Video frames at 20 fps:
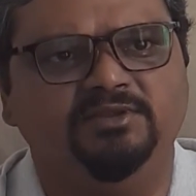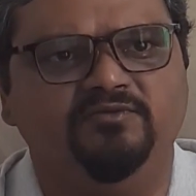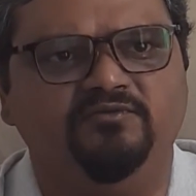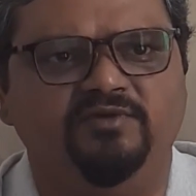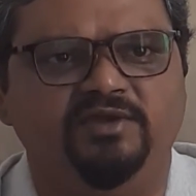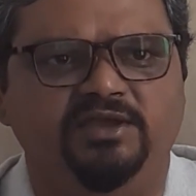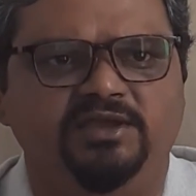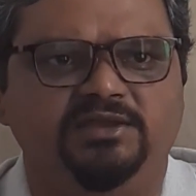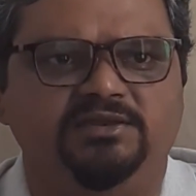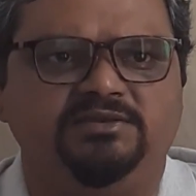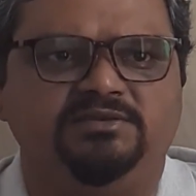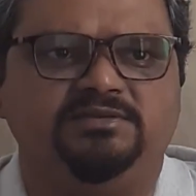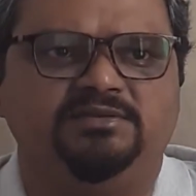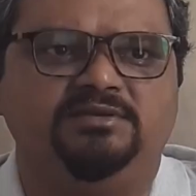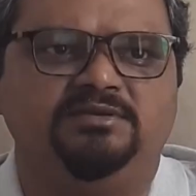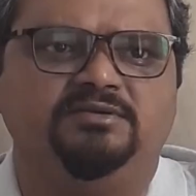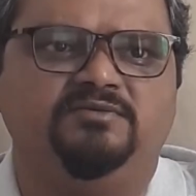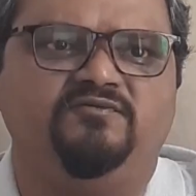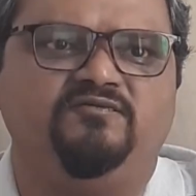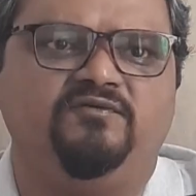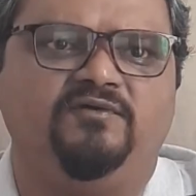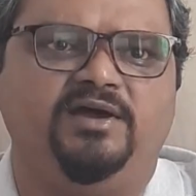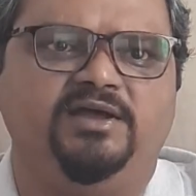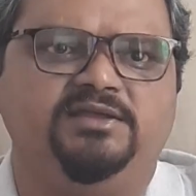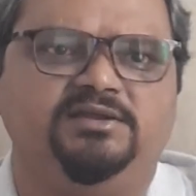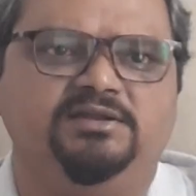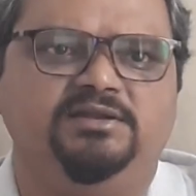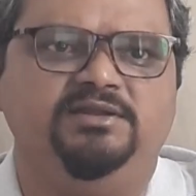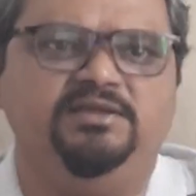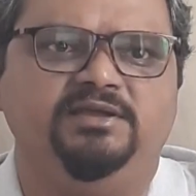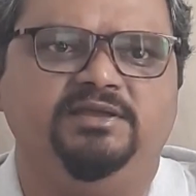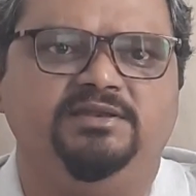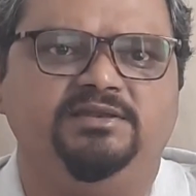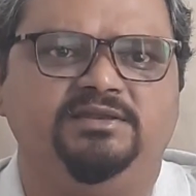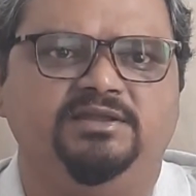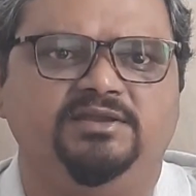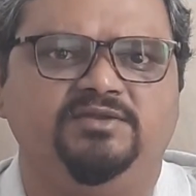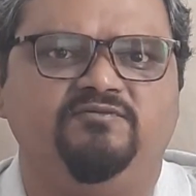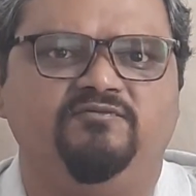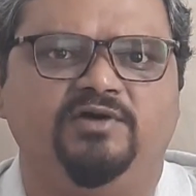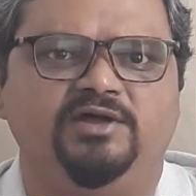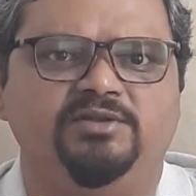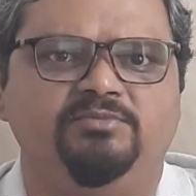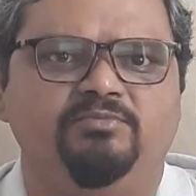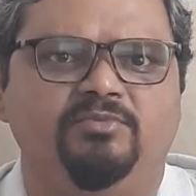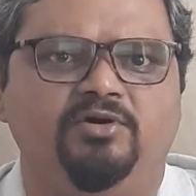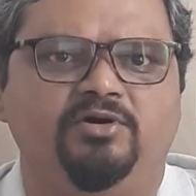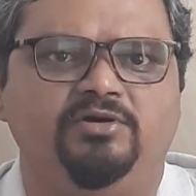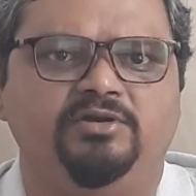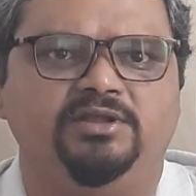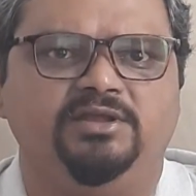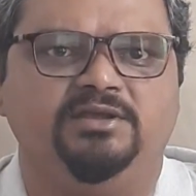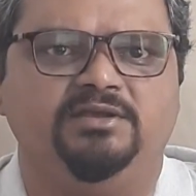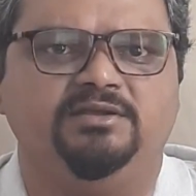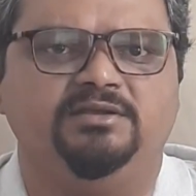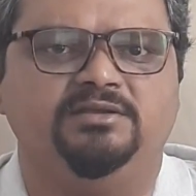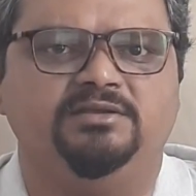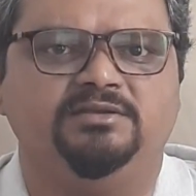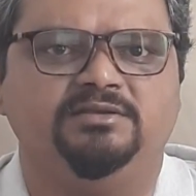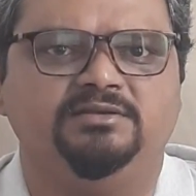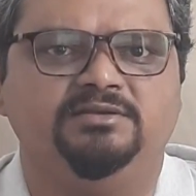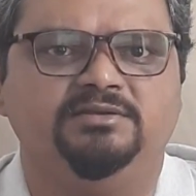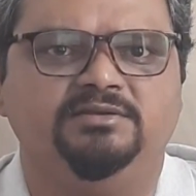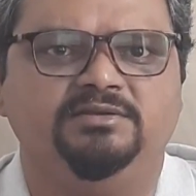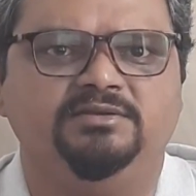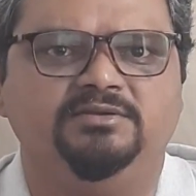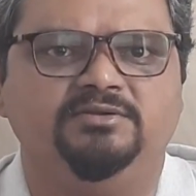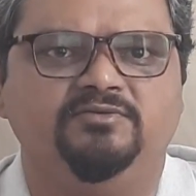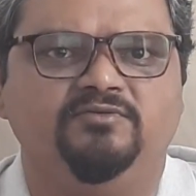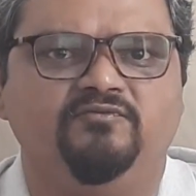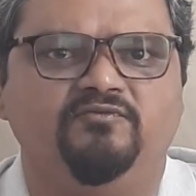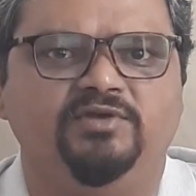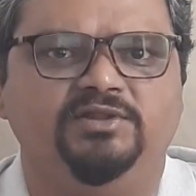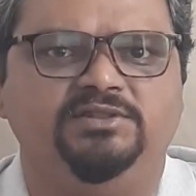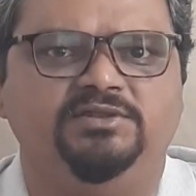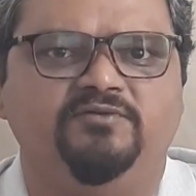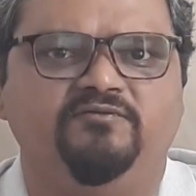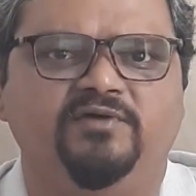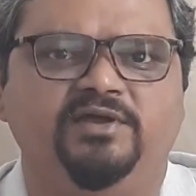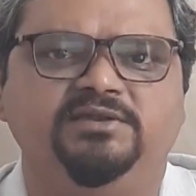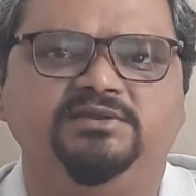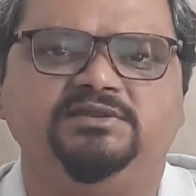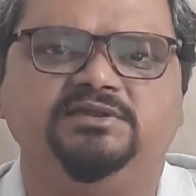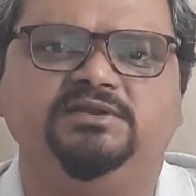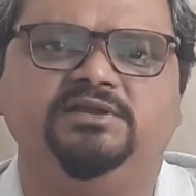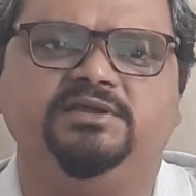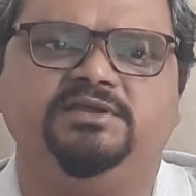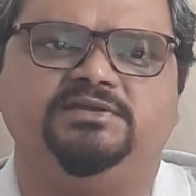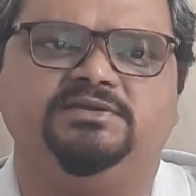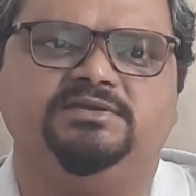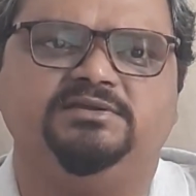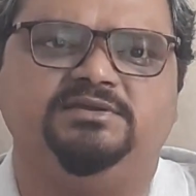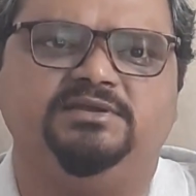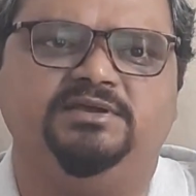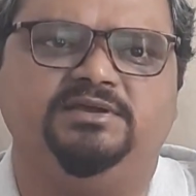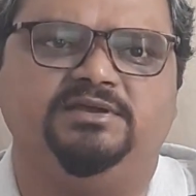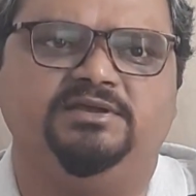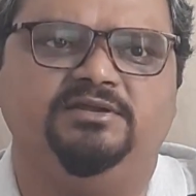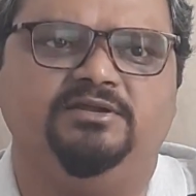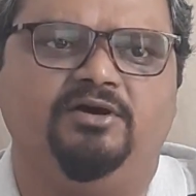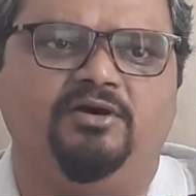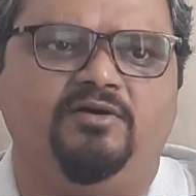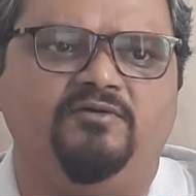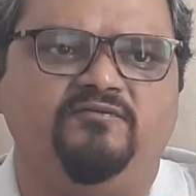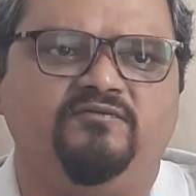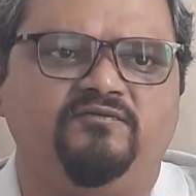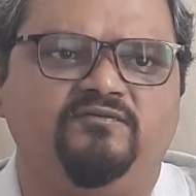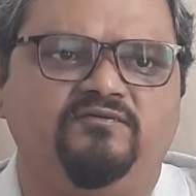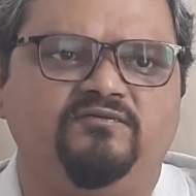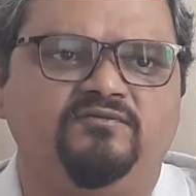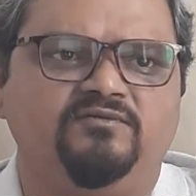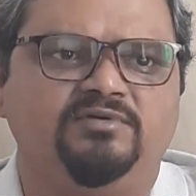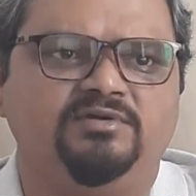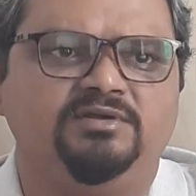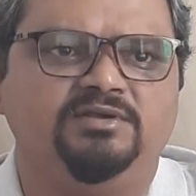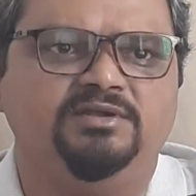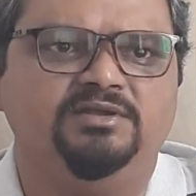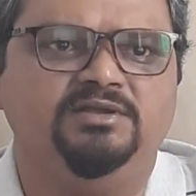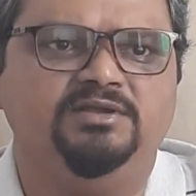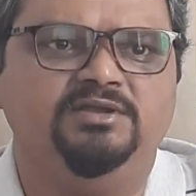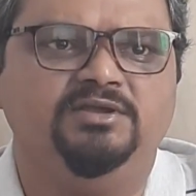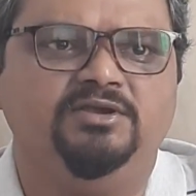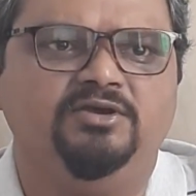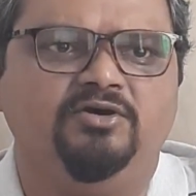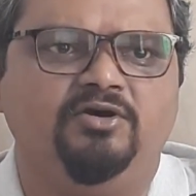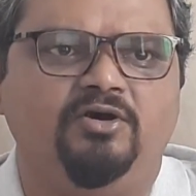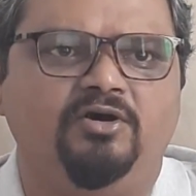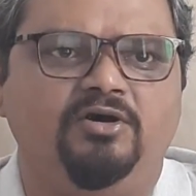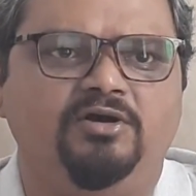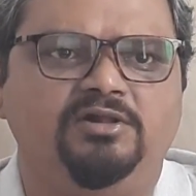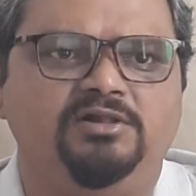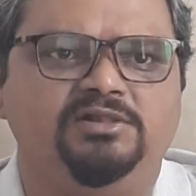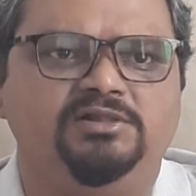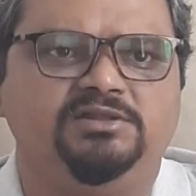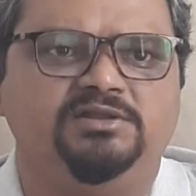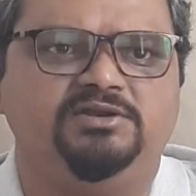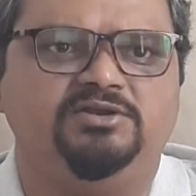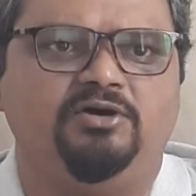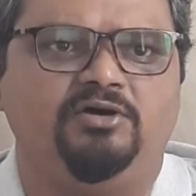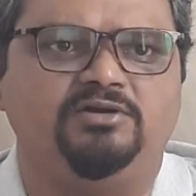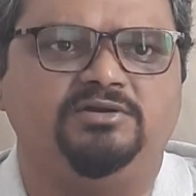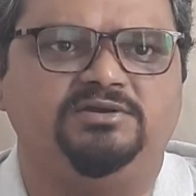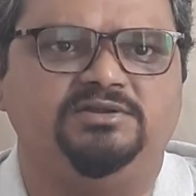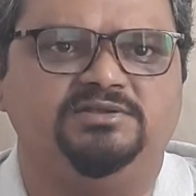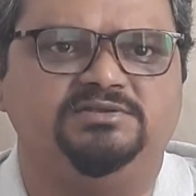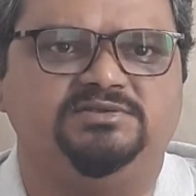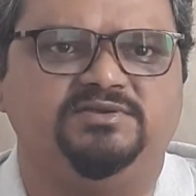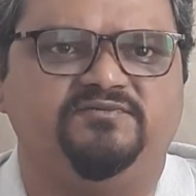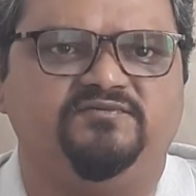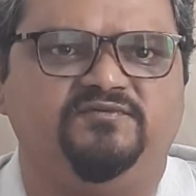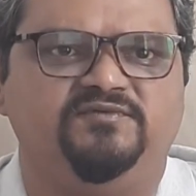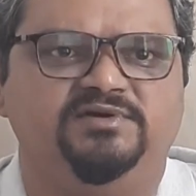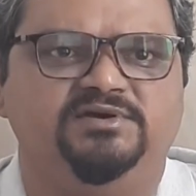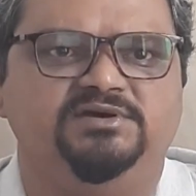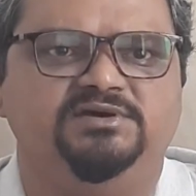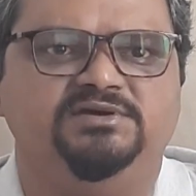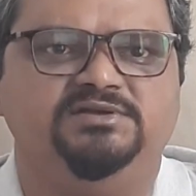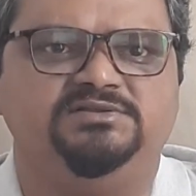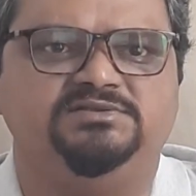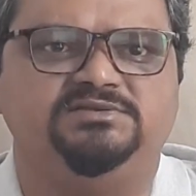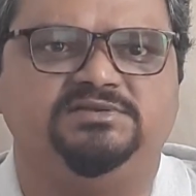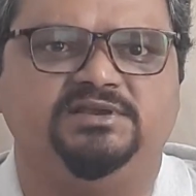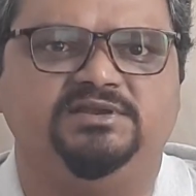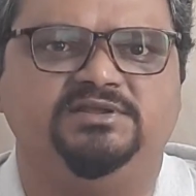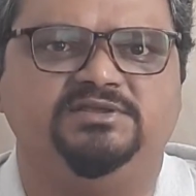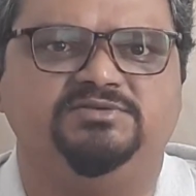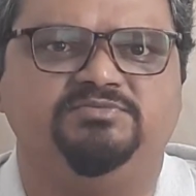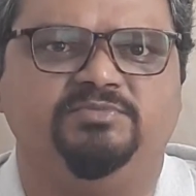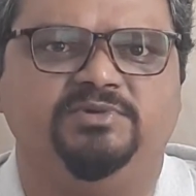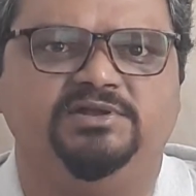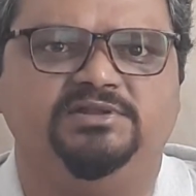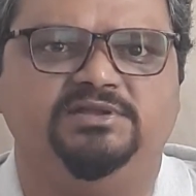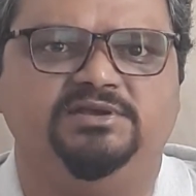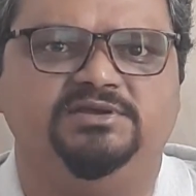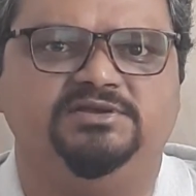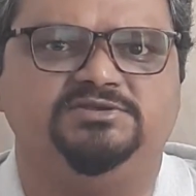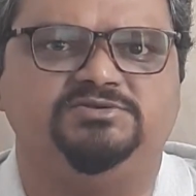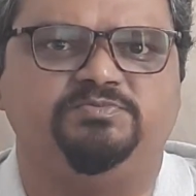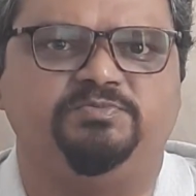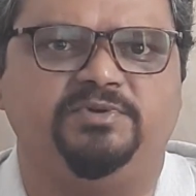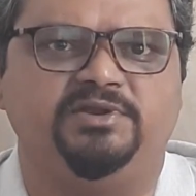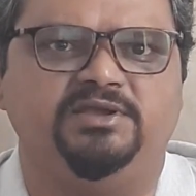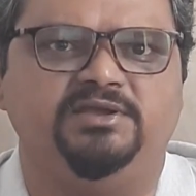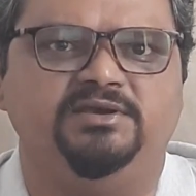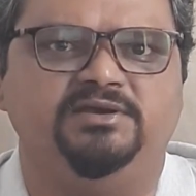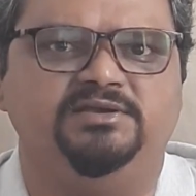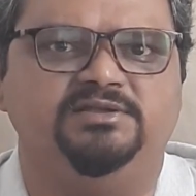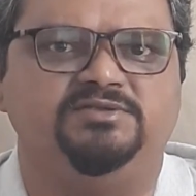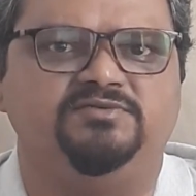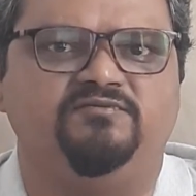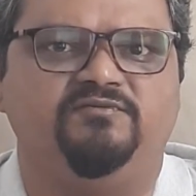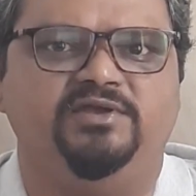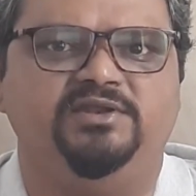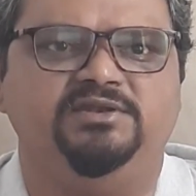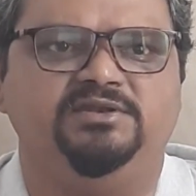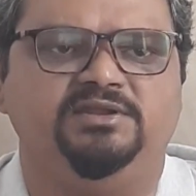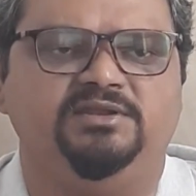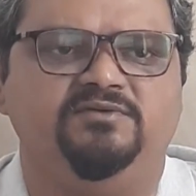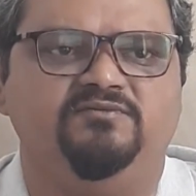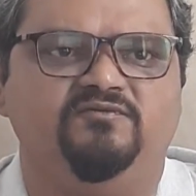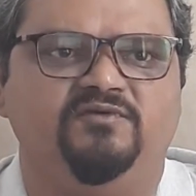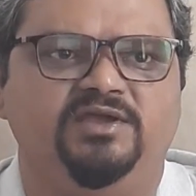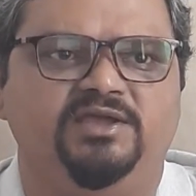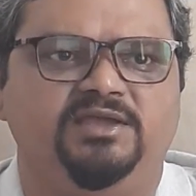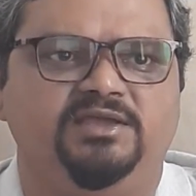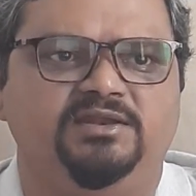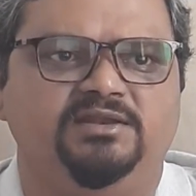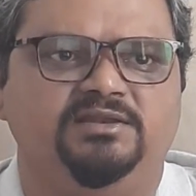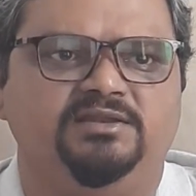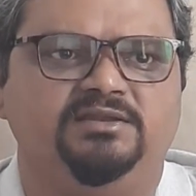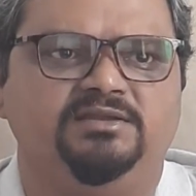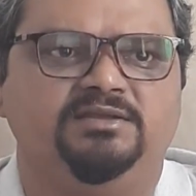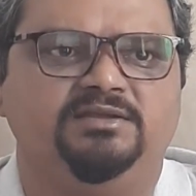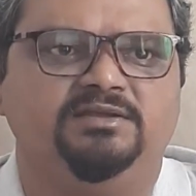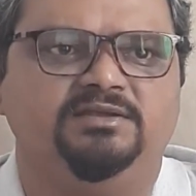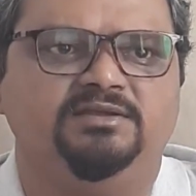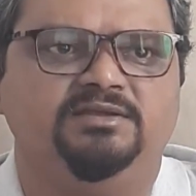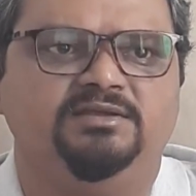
The wait finally ended one morning with the ventilator taken off. All the doctor's efforts and his mother's prayers went in vain,